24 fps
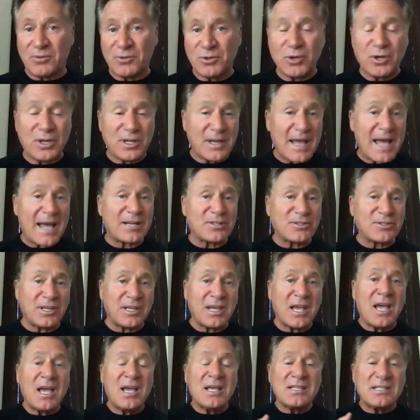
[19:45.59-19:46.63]
You can
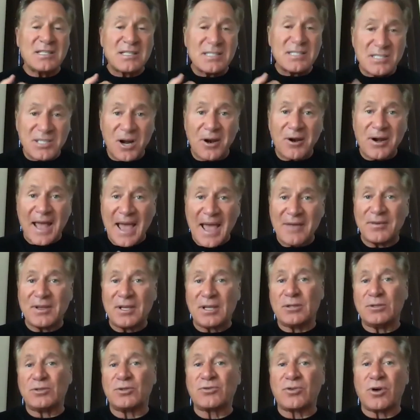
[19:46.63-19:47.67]
actually start having
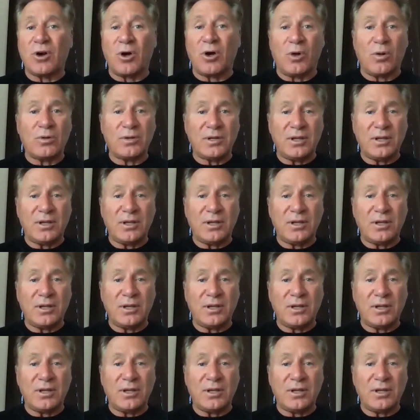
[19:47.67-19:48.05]
control.